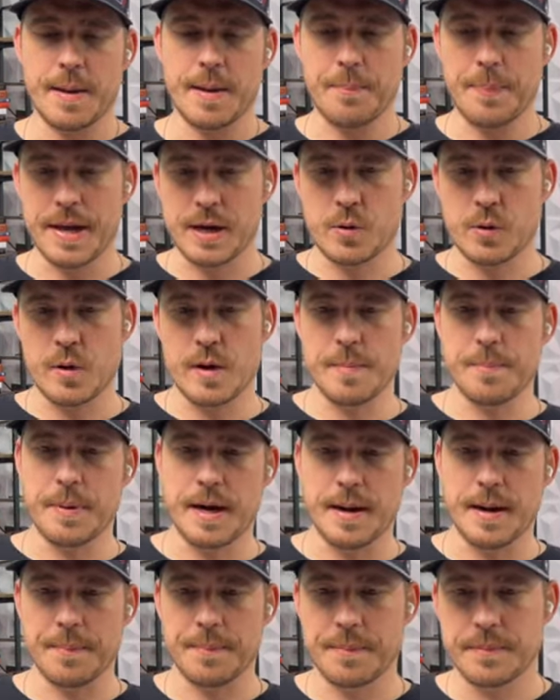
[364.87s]
a Bitcoin
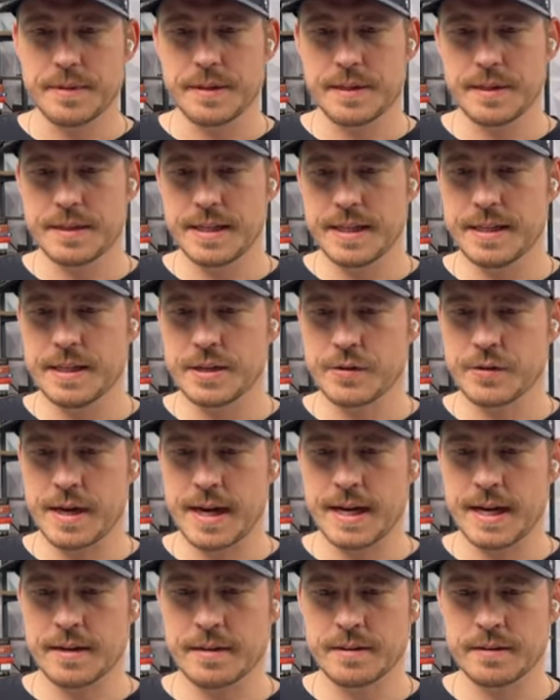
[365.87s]
pump. See this right
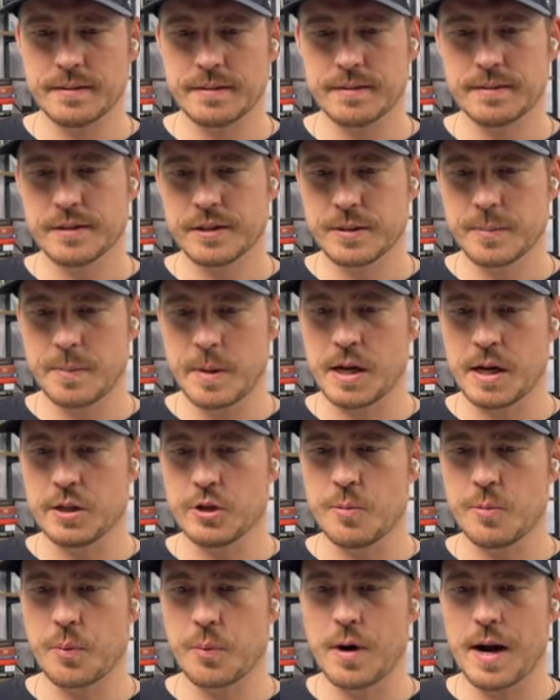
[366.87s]
here? Small
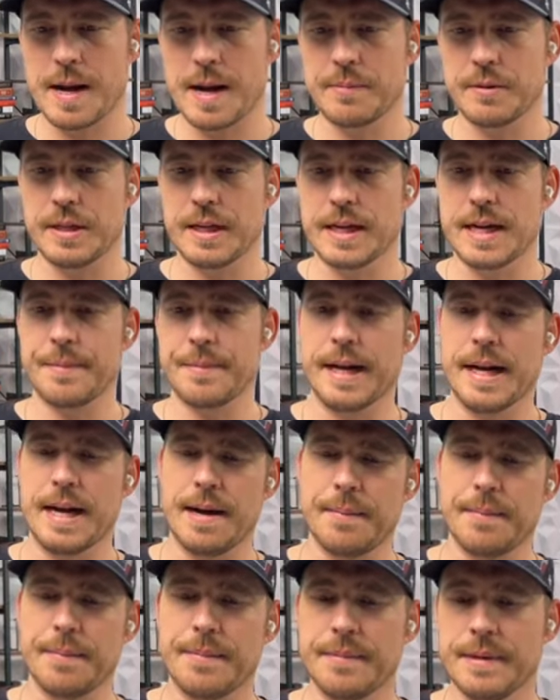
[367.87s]
little parabola coming
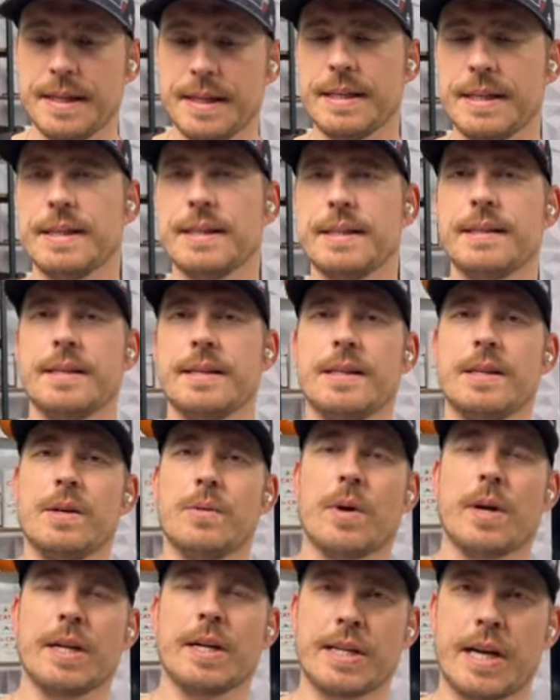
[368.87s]
up. We're going